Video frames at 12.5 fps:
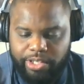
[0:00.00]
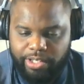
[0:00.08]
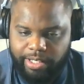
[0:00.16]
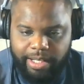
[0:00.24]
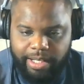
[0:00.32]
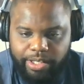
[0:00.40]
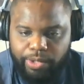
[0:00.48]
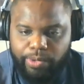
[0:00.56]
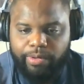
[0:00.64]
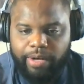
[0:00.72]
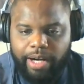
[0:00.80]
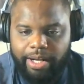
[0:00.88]
Just
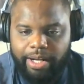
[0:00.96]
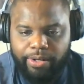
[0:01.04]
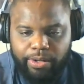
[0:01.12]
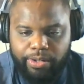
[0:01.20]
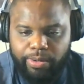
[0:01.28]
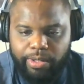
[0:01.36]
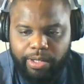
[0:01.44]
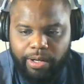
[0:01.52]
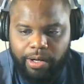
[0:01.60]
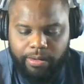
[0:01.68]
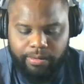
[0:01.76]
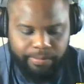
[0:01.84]
do it right or don't do it at
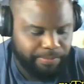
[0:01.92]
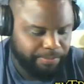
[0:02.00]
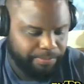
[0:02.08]
all.